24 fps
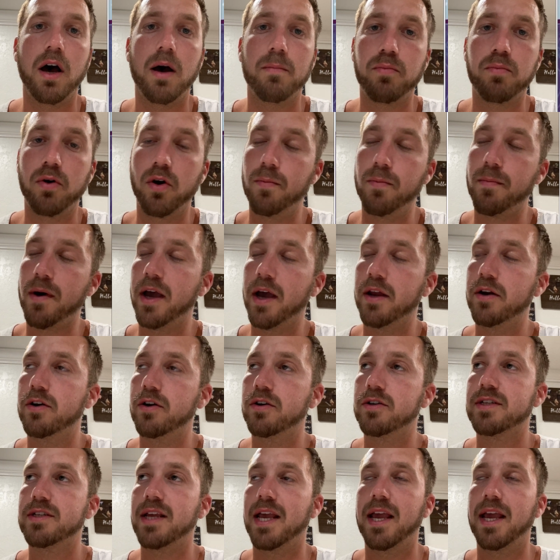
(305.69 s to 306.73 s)
Pro
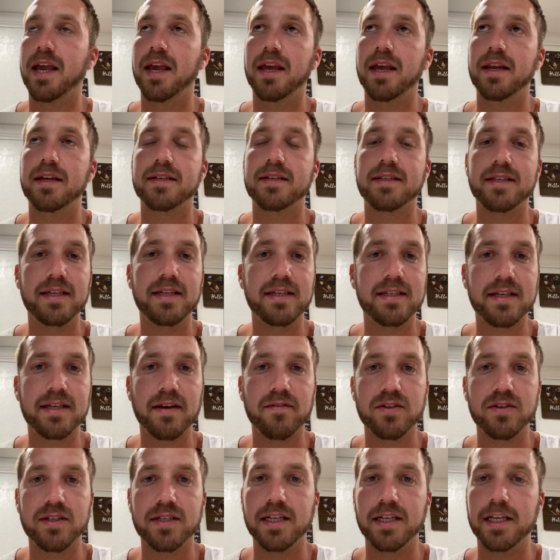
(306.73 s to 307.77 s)
miners and
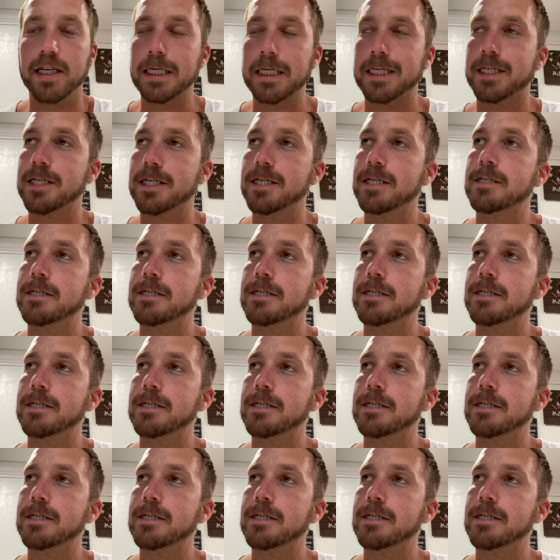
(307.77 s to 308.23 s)
T17s.